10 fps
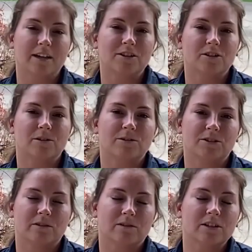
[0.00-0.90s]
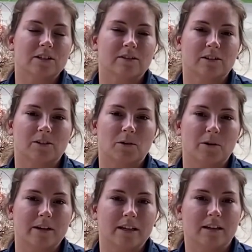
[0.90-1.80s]
I chose University of
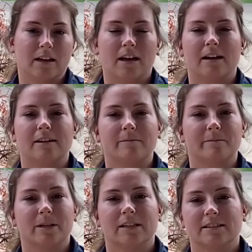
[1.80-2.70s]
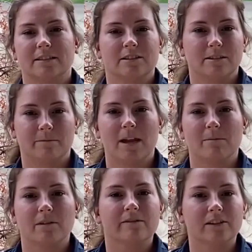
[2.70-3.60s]
Illinois because it just
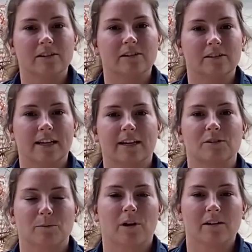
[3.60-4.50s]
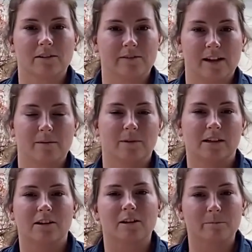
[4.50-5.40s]
made me feel like I was part of a
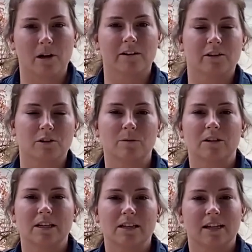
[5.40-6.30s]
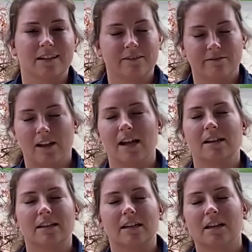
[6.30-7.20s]
family or part of a community that I didn't
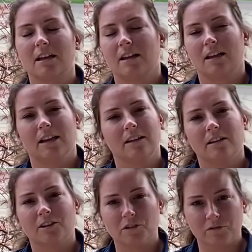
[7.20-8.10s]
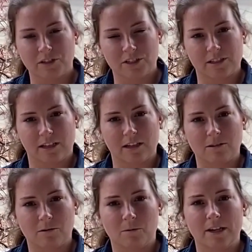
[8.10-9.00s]
find at any of the universities
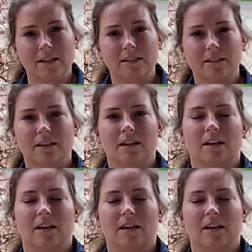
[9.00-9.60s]
I went.